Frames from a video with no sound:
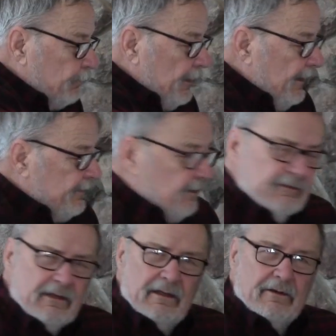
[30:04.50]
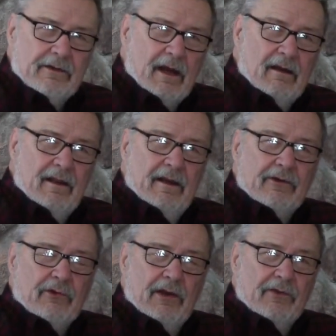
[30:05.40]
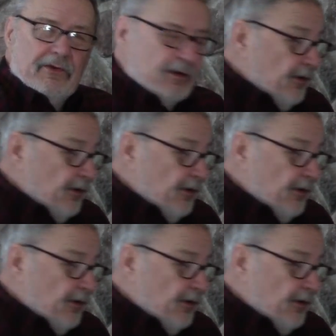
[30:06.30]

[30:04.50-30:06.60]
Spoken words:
place and, gee, there's hardly any trails here.